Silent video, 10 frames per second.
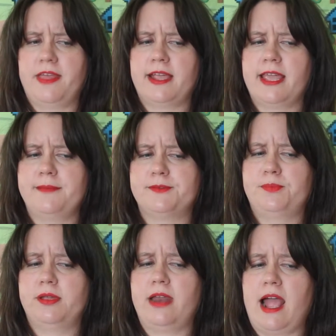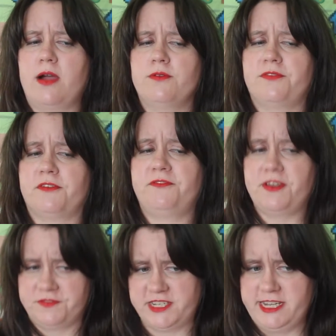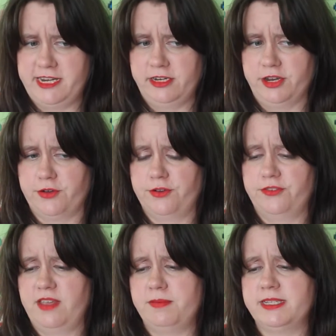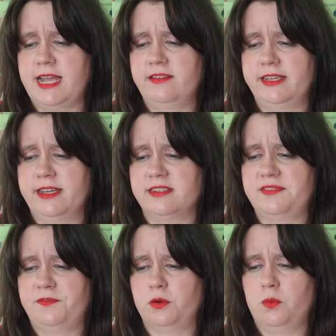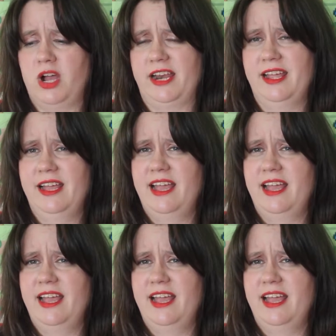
That game's been out for 15 years. They've been telling us for, what,